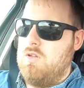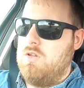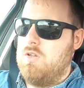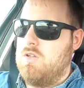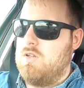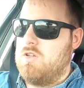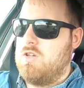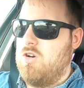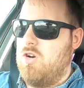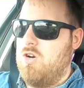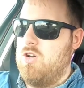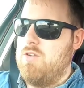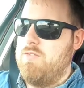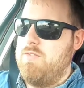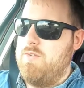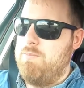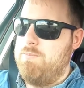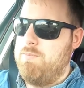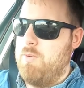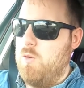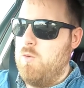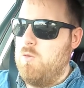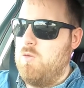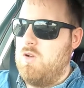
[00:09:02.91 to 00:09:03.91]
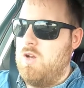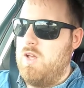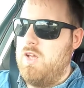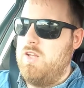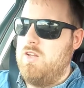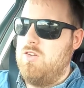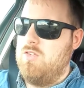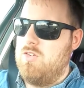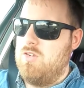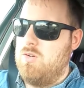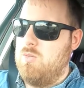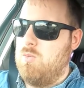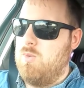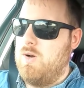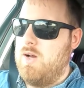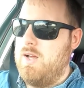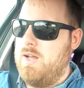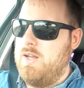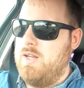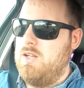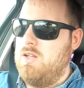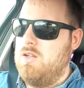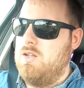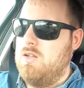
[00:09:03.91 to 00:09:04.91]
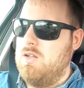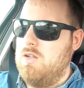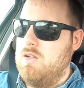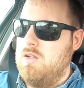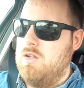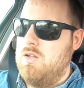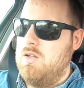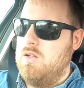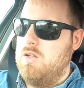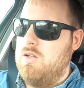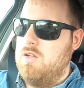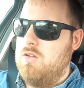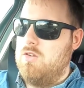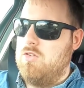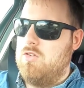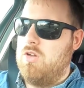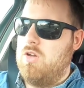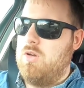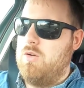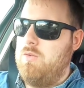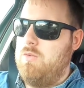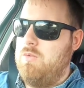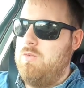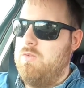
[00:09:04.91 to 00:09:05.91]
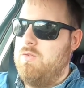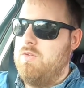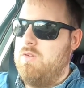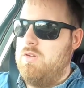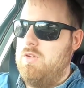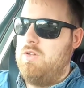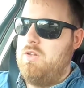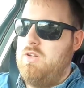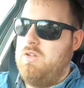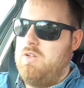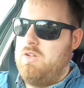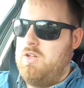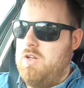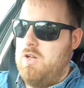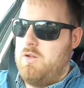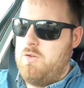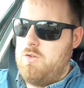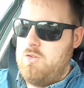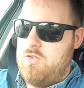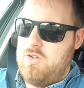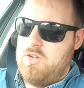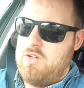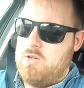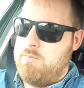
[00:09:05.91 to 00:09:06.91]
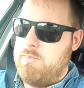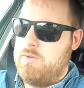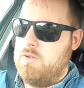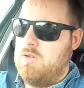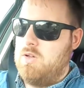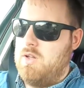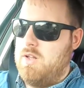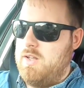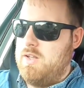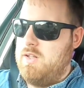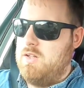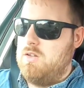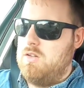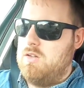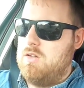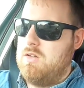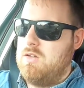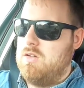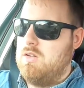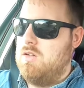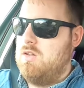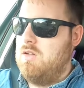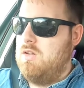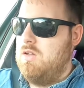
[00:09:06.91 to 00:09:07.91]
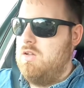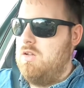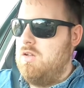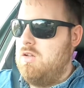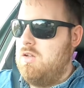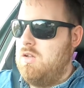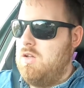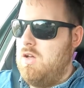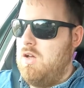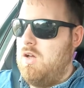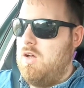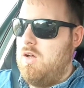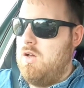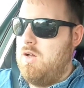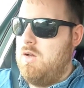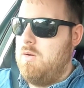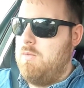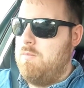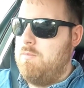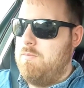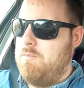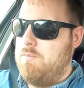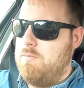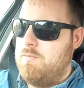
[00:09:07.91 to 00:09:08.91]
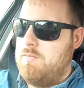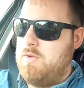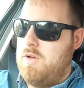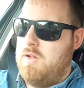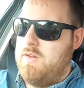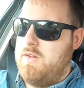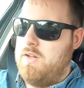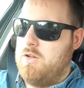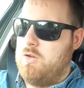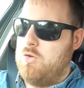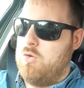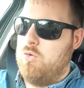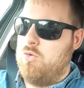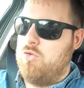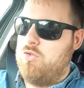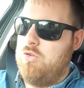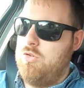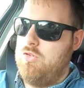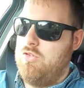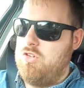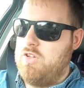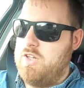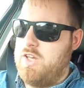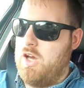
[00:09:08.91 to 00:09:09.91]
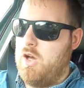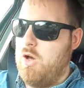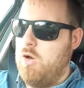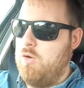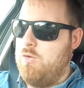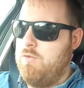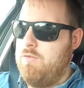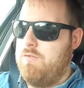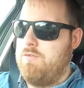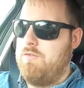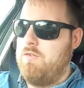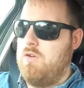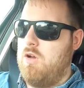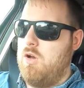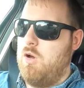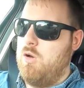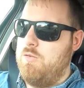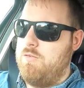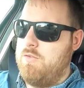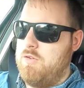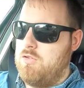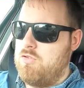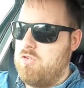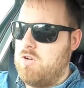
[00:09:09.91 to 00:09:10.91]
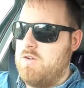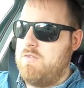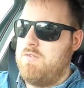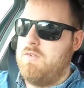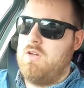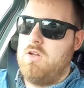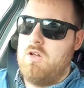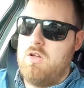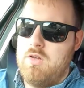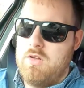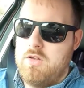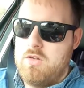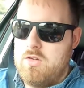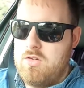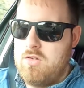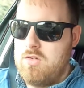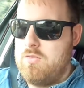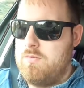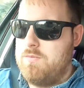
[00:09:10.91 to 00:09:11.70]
kind of in both lanes in a way. So you know, you sit in the middle lane, and then of course as soon as you get over the traffic lights,